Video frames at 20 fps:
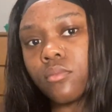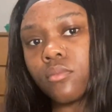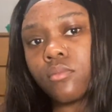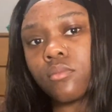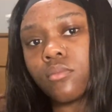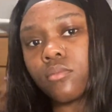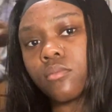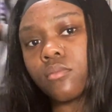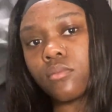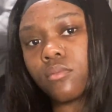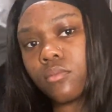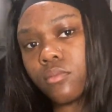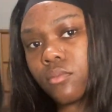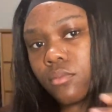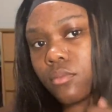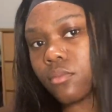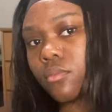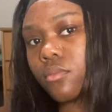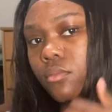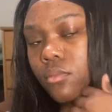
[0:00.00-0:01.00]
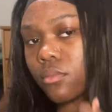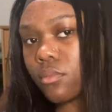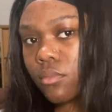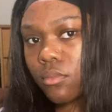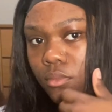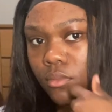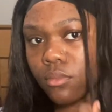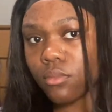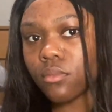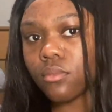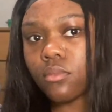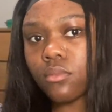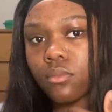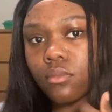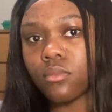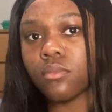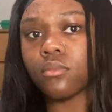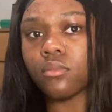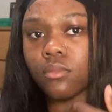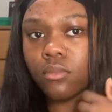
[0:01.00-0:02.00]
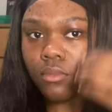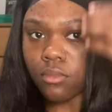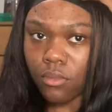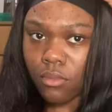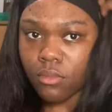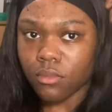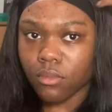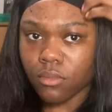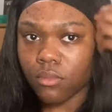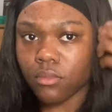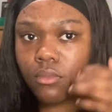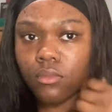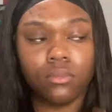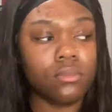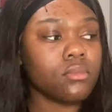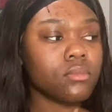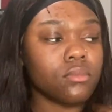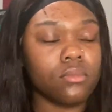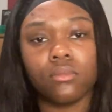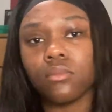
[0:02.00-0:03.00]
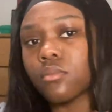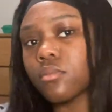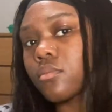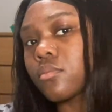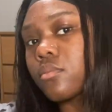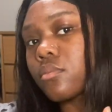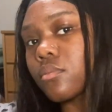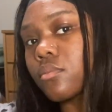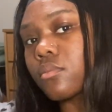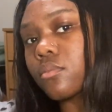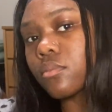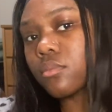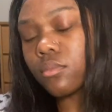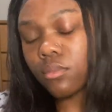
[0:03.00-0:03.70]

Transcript: and then she turned it back on. Thank you, Shania. WW. All right.